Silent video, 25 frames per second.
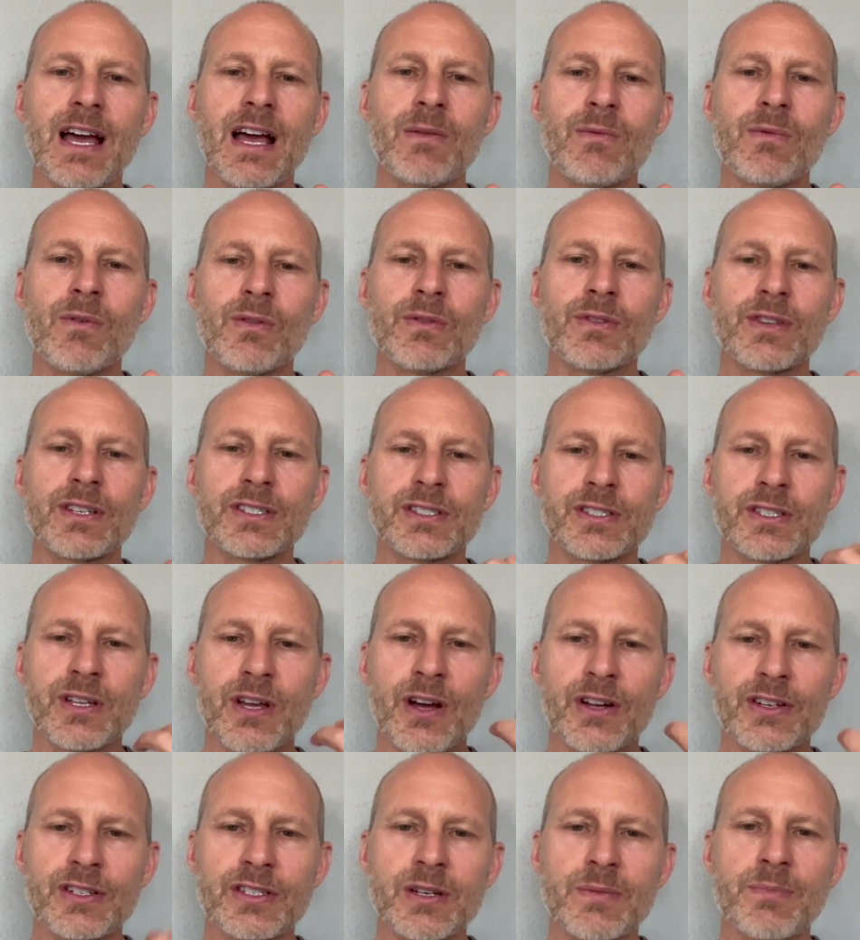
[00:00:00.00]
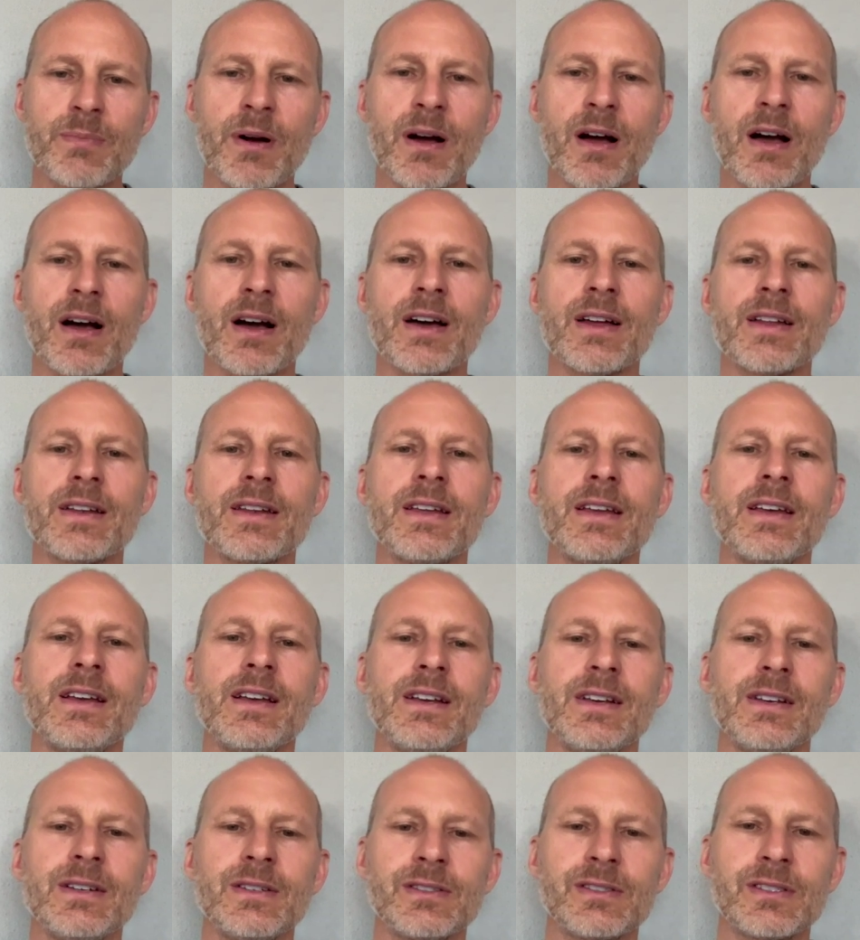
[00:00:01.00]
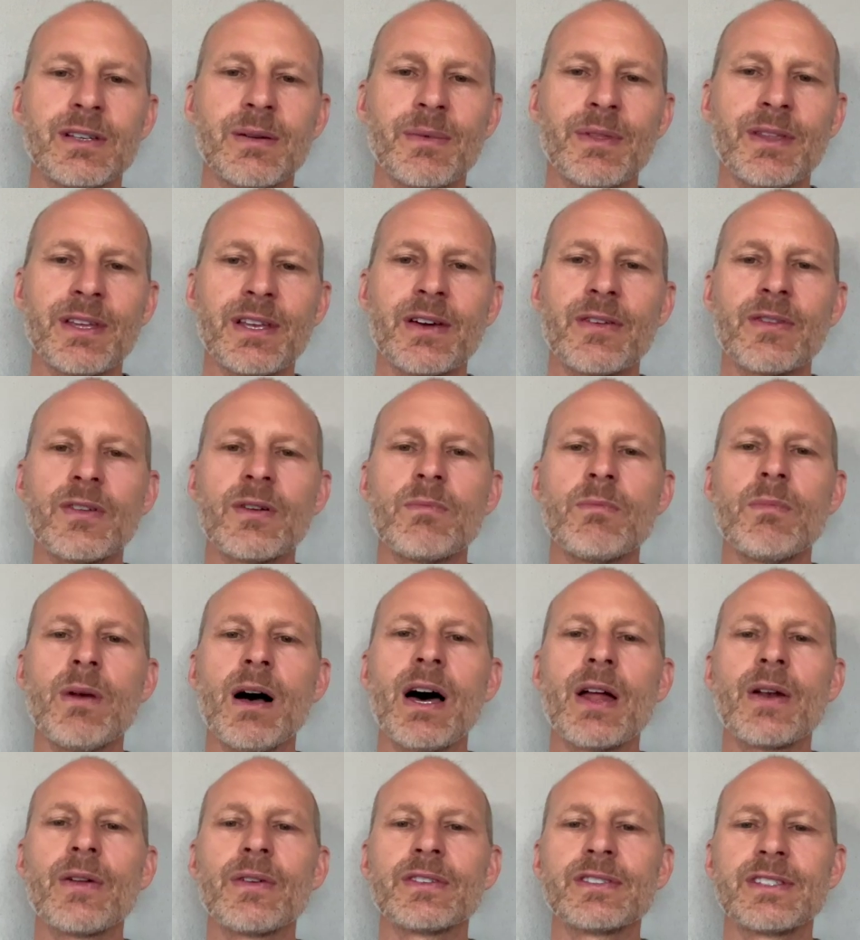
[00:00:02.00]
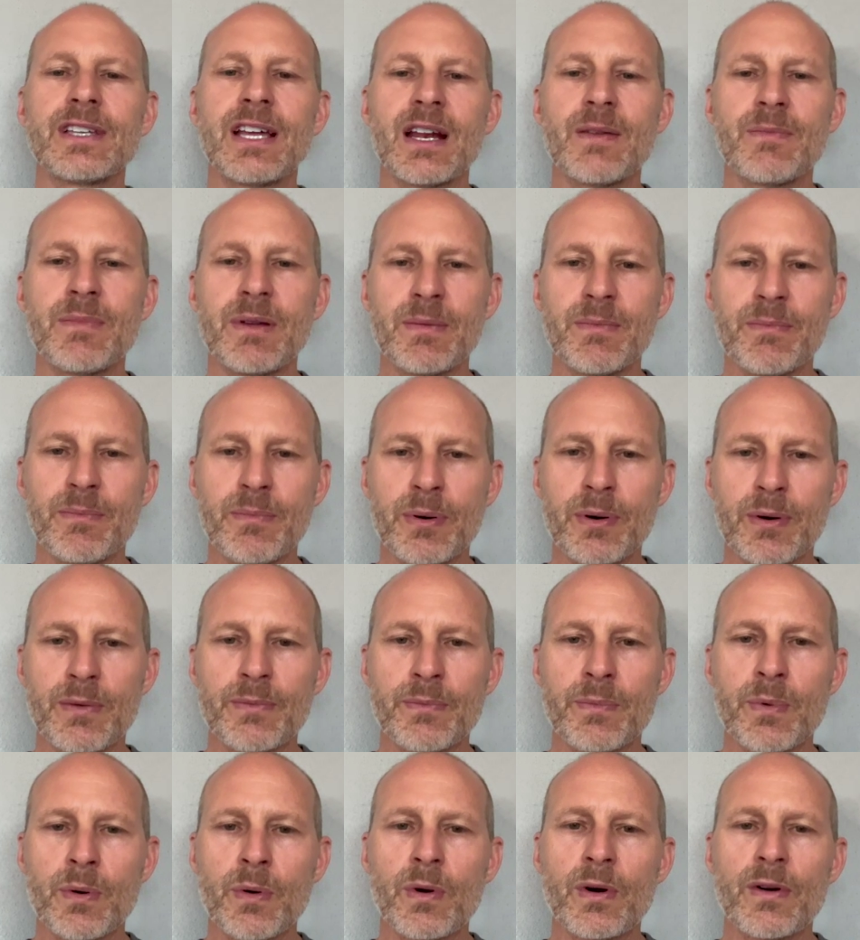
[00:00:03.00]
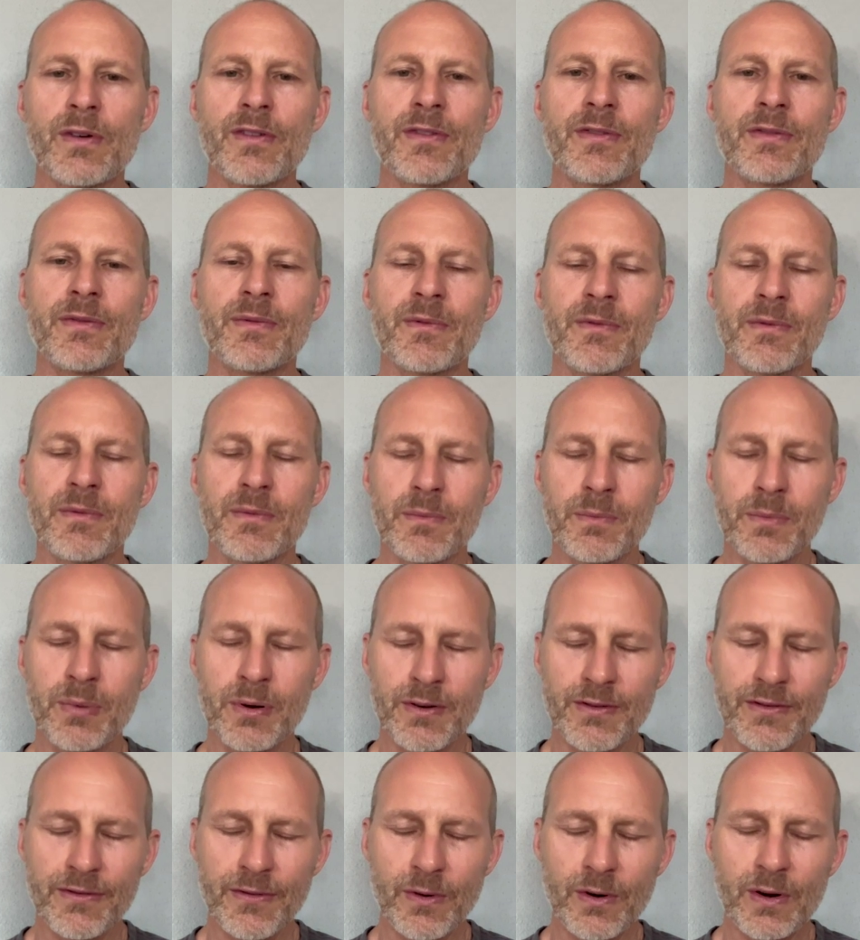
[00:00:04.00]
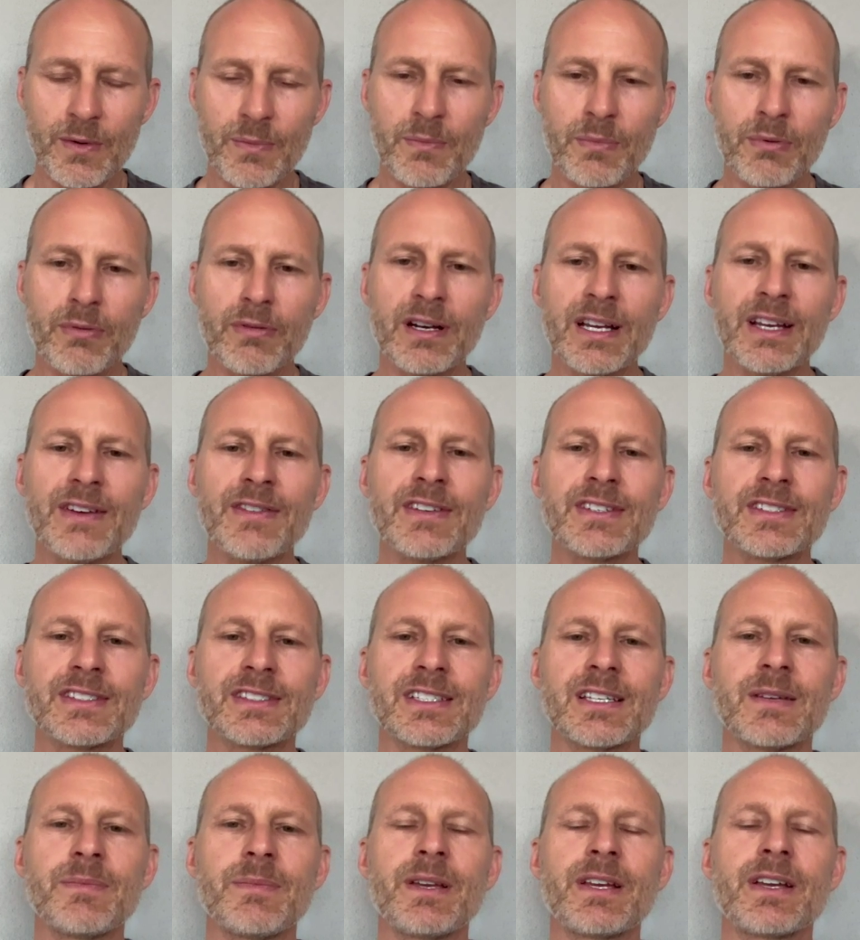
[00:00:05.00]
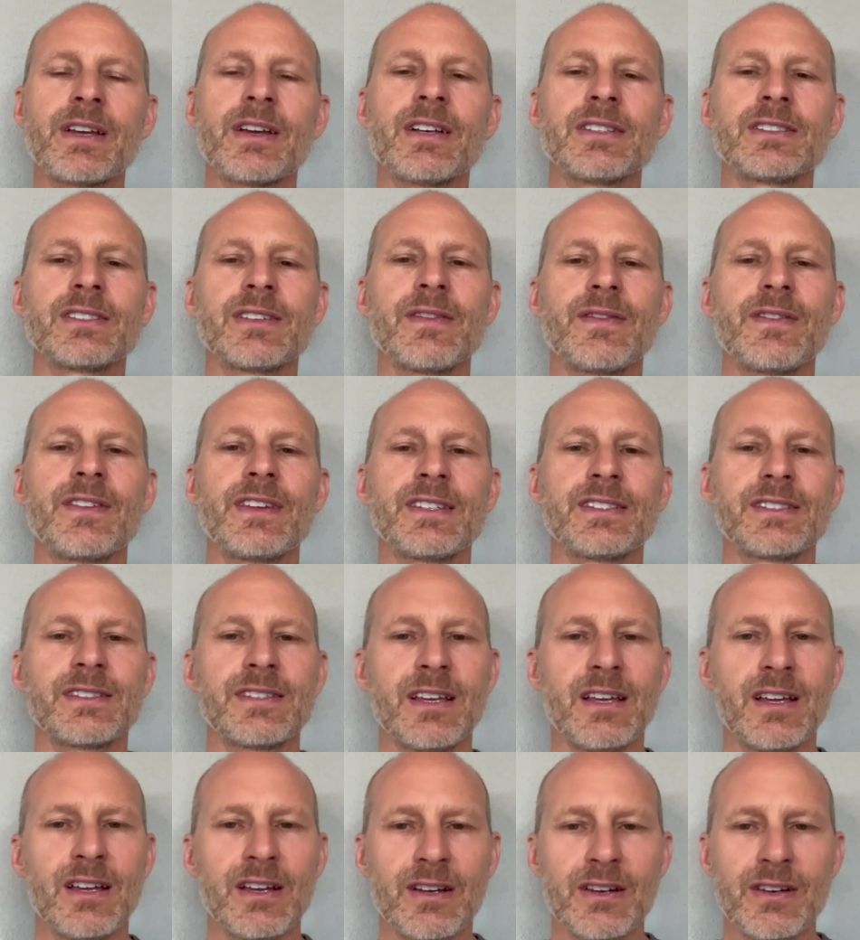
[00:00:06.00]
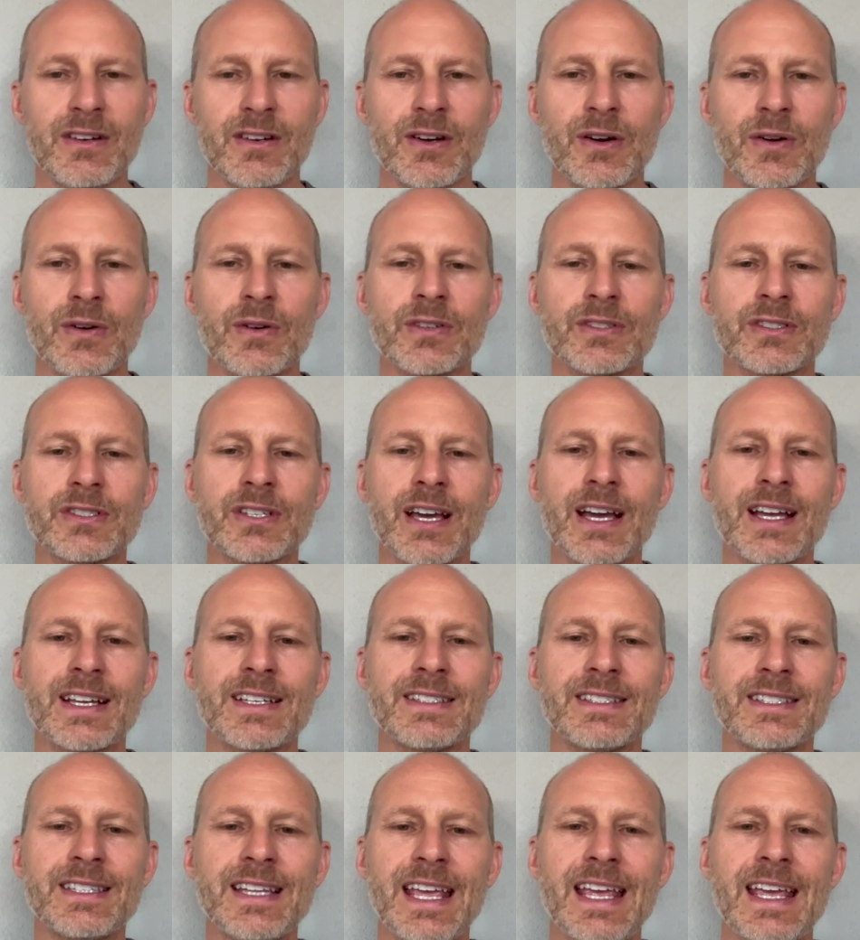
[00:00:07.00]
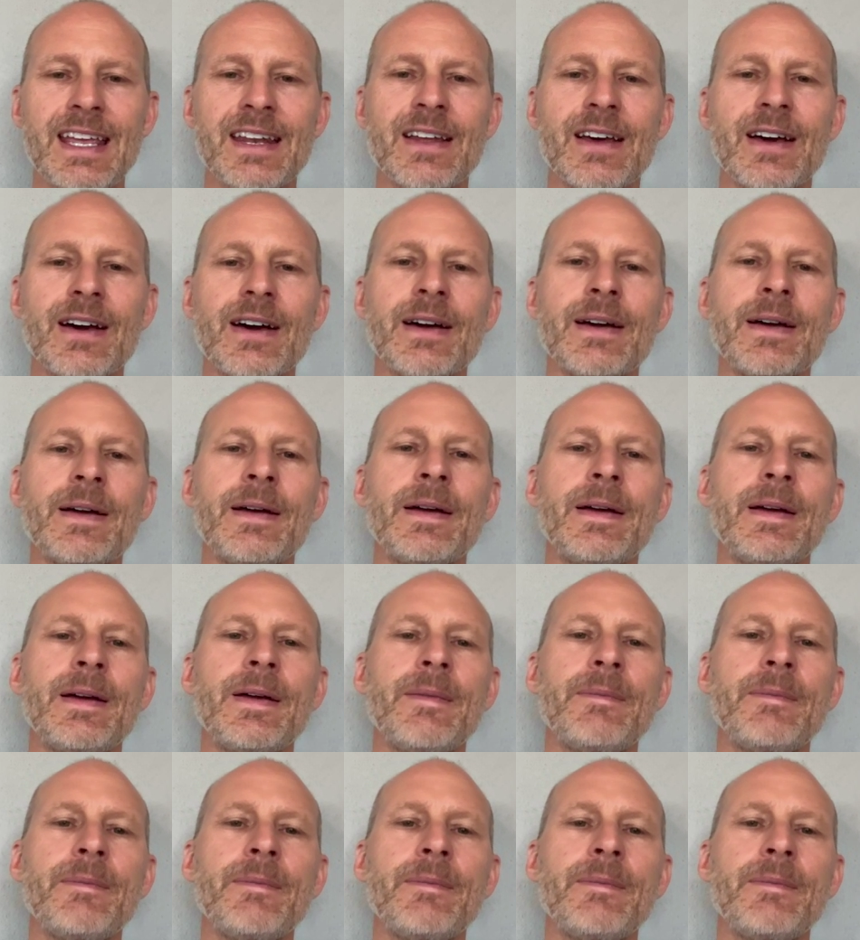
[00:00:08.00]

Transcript: I will just touch upon some of the other models that have been put forth, put forward previously because of this neuroscience data.